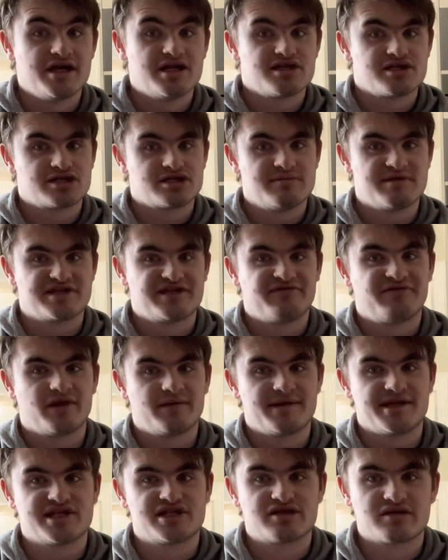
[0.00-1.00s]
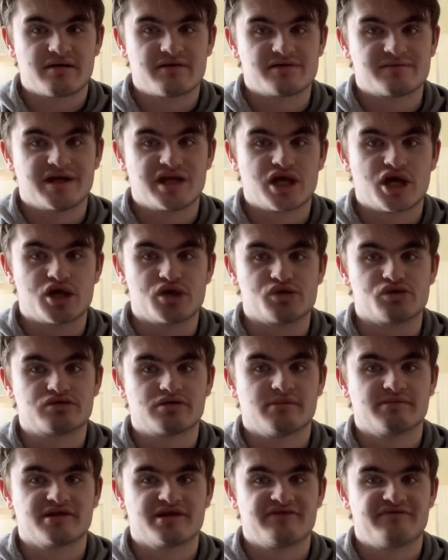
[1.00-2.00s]
So make sure you follow me on Instagram as well at Owen
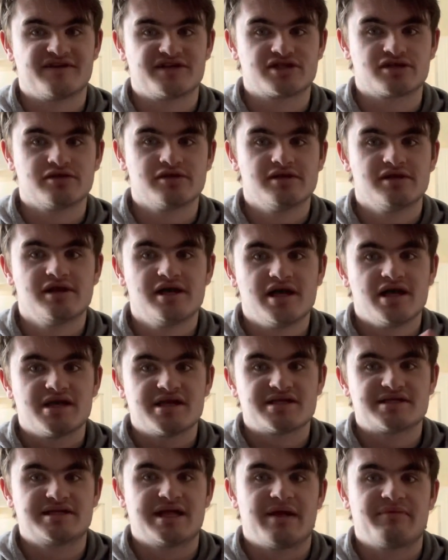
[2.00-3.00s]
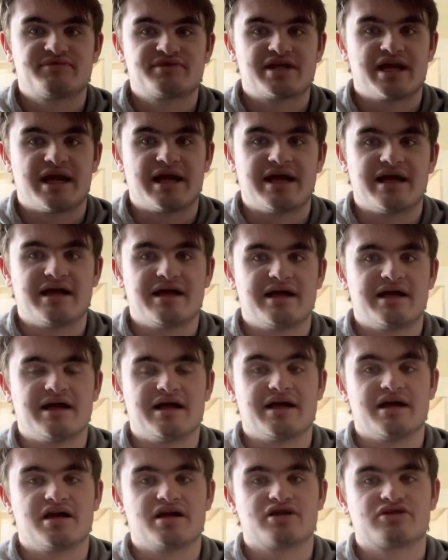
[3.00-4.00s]
Crompton Official, Snapchat
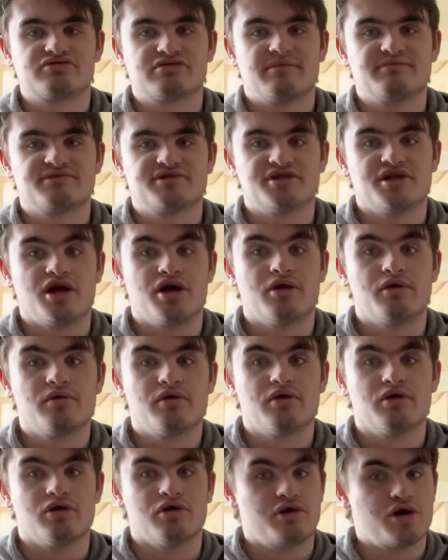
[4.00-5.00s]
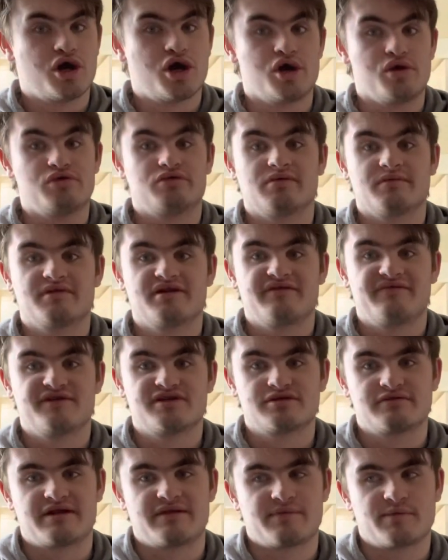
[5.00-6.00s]
at Crompton O, or Owen Crompton
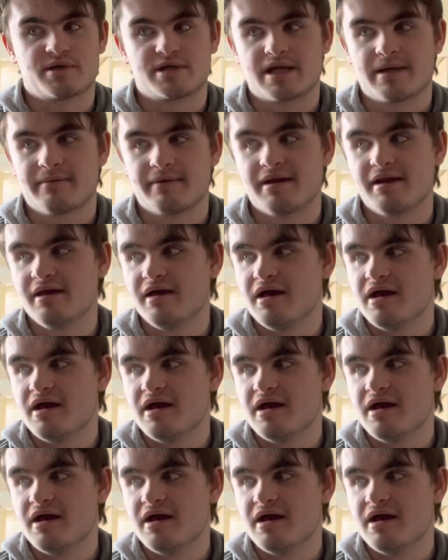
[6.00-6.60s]
Official, wherever you type in.